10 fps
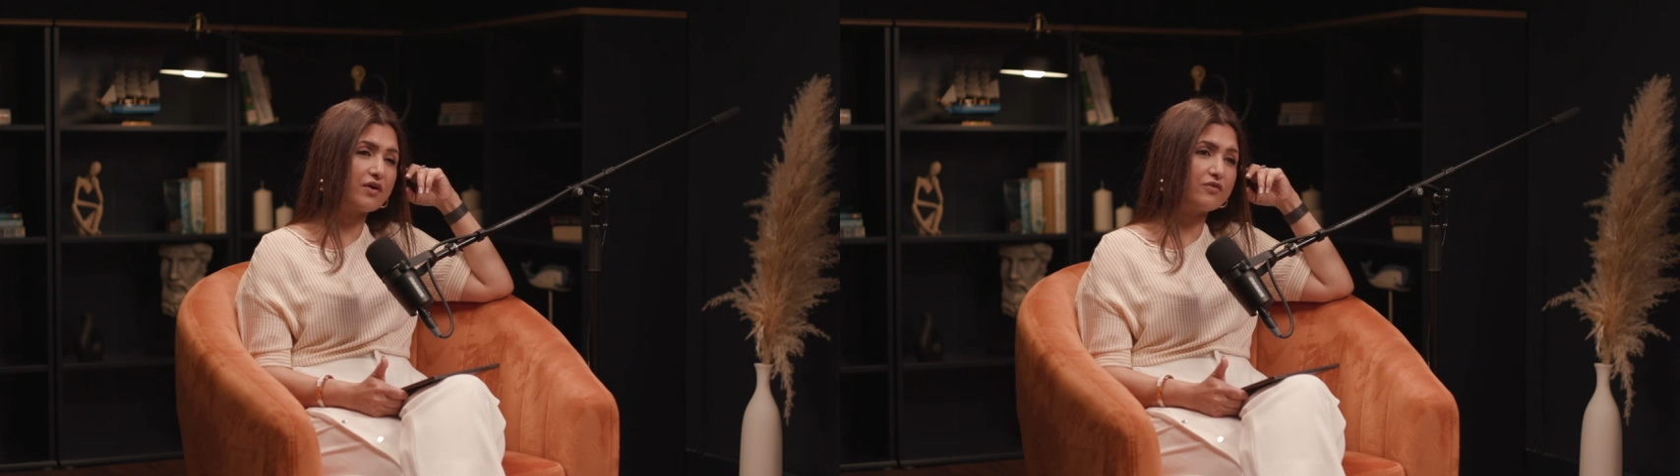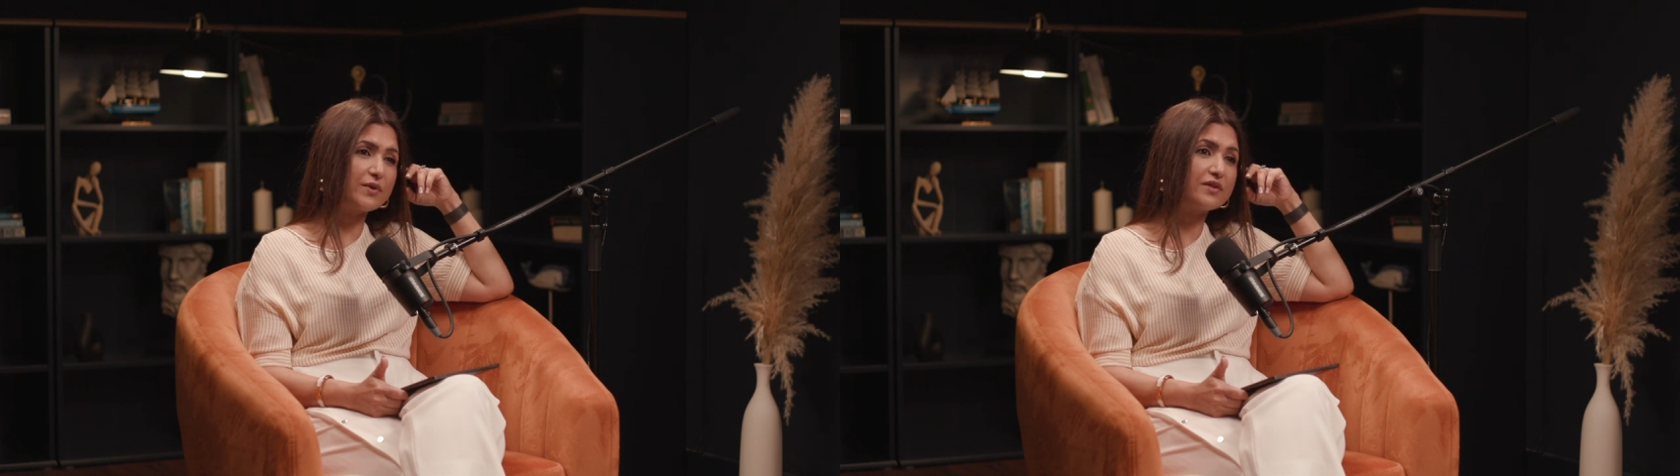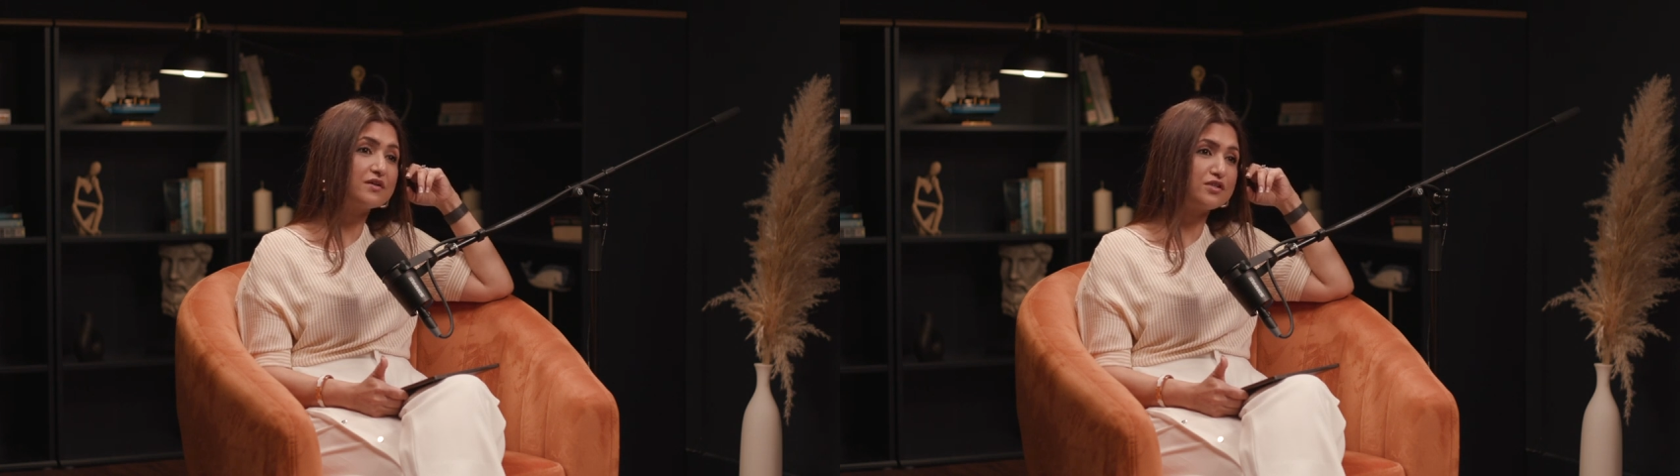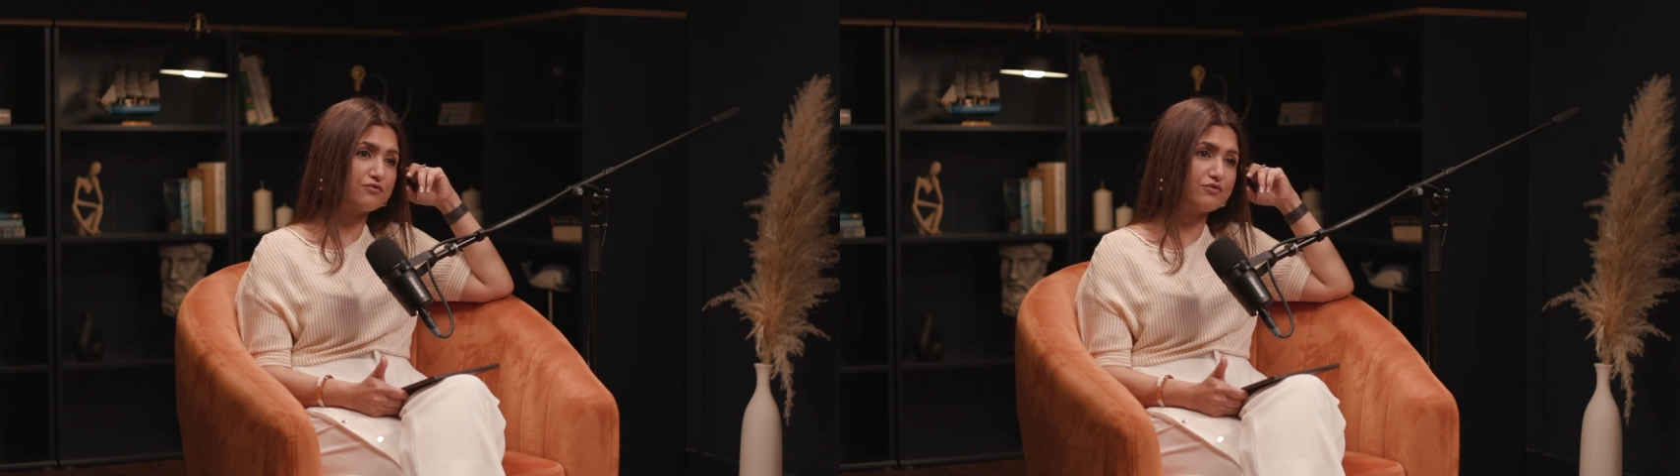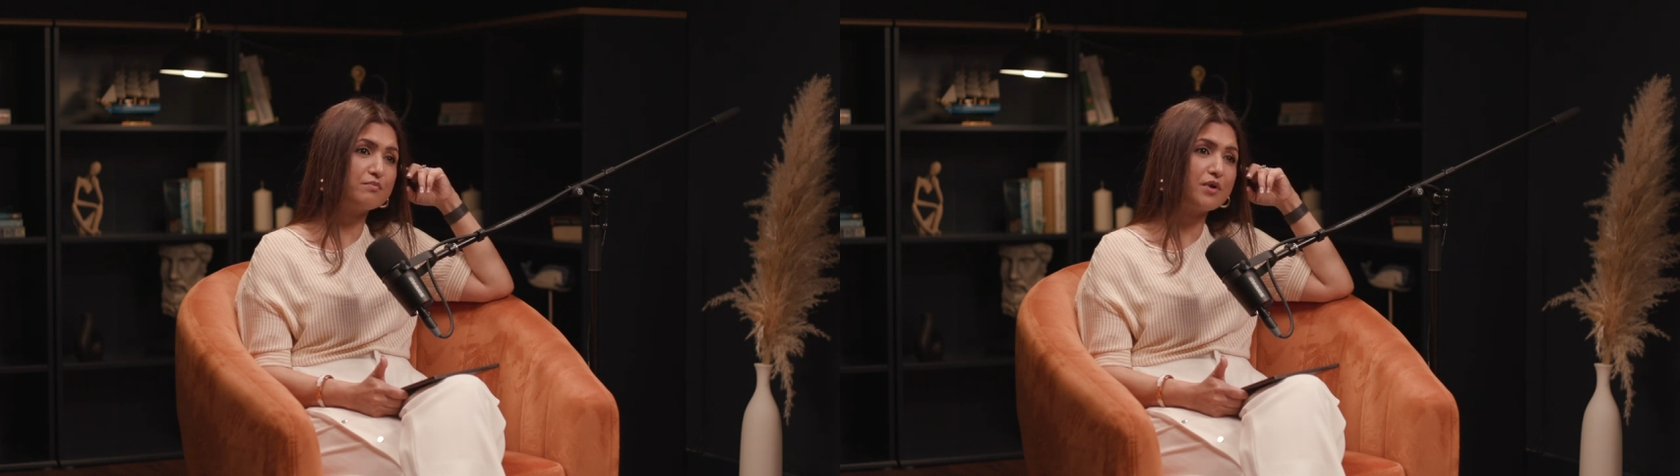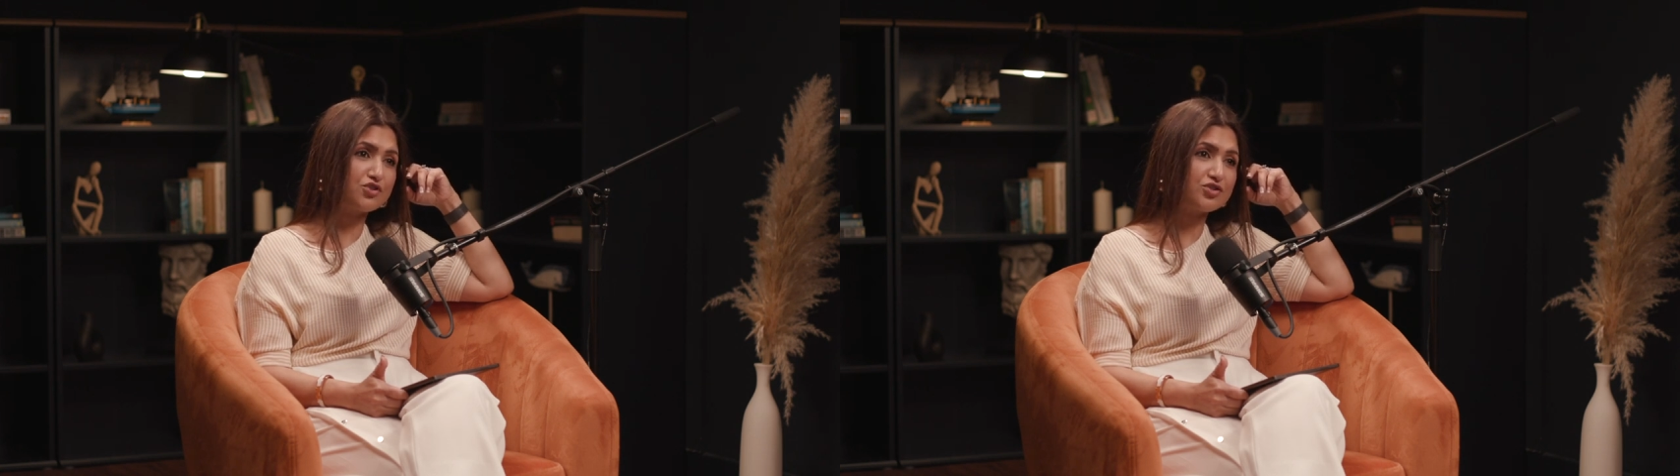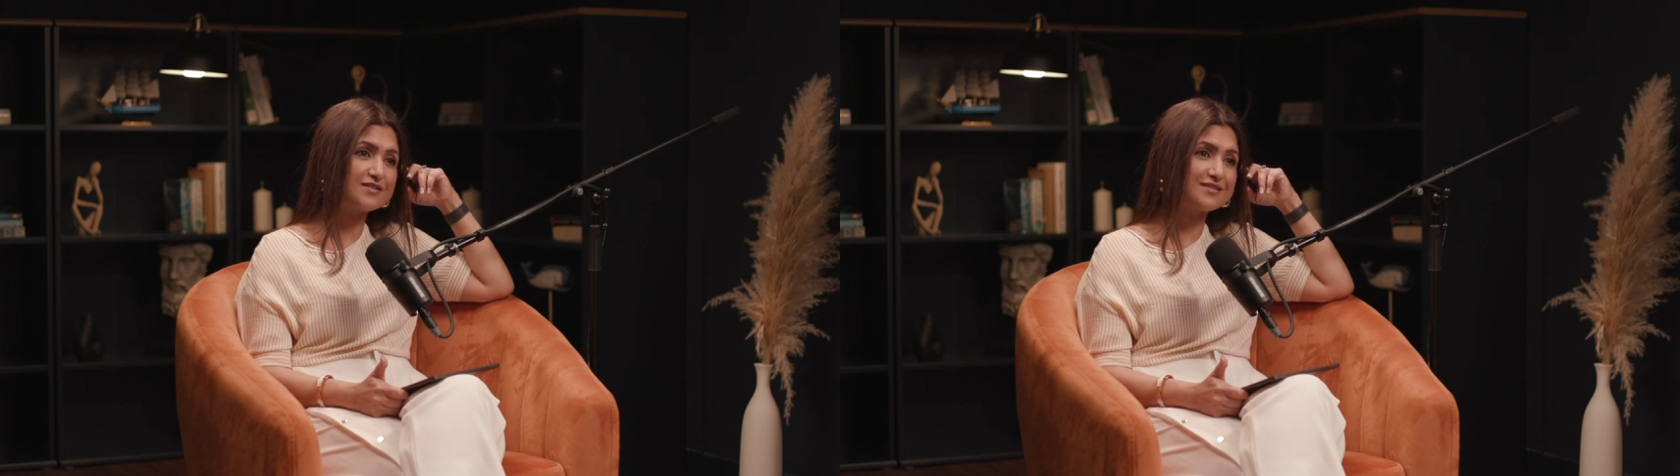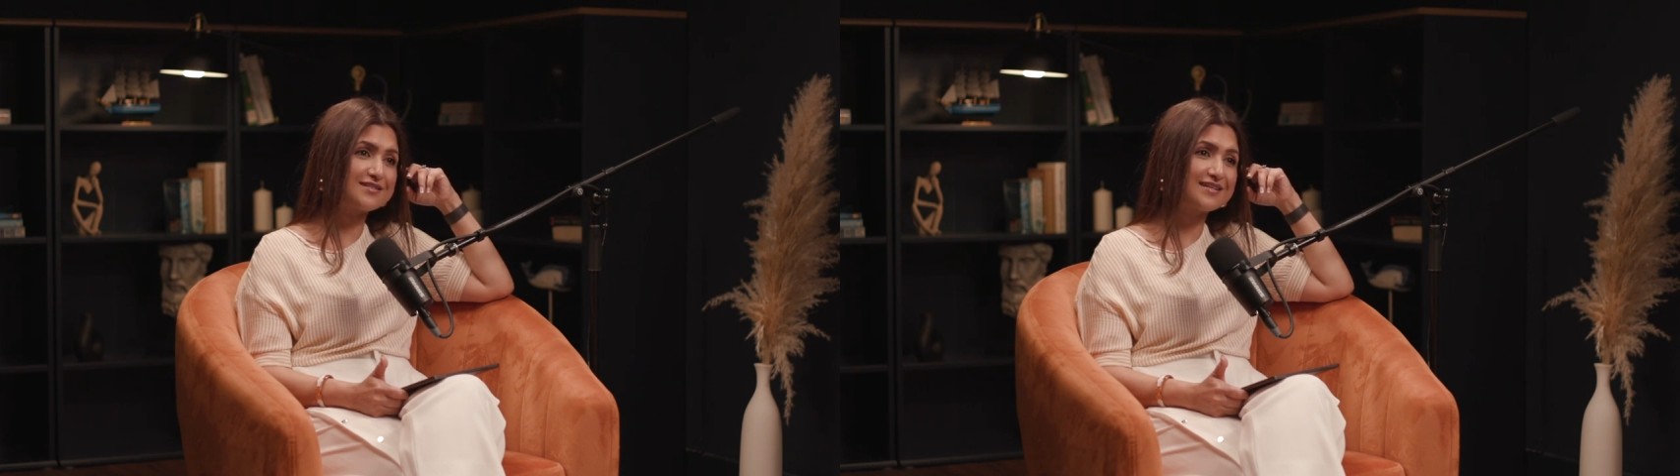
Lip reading: there with different budgets.